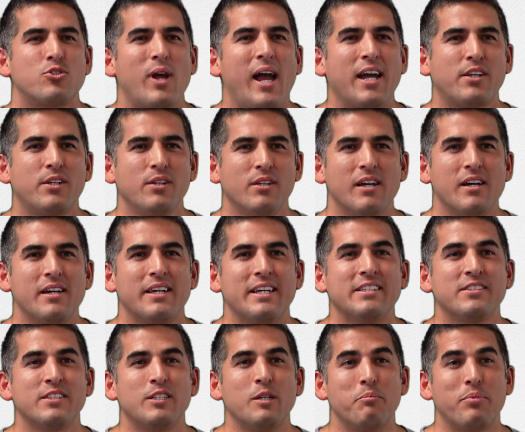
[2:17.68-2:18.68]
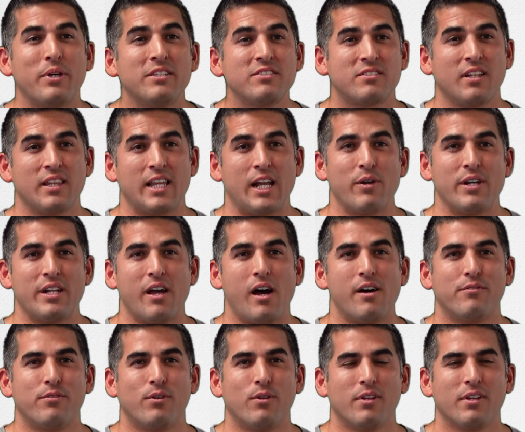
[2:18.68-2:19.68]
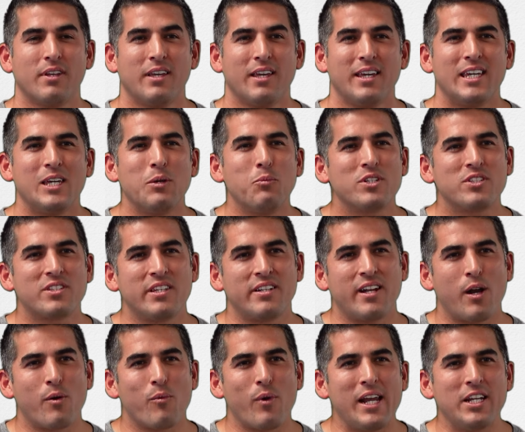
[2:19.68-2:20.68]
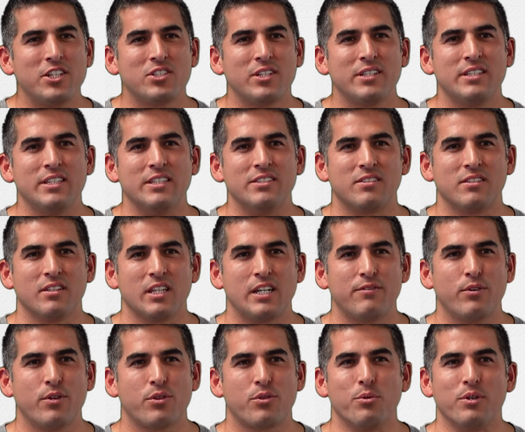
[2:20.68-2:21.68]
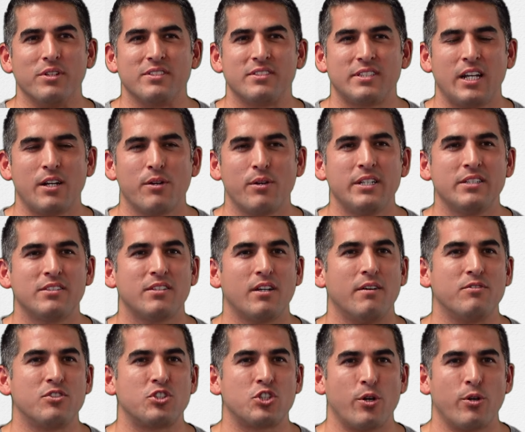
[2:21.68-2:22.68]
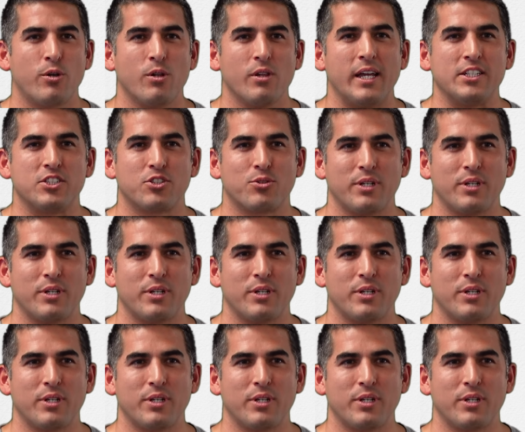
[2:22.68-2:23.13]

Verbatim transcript: Dracula is an epistolary novel in which the narration is delivered through a series of journal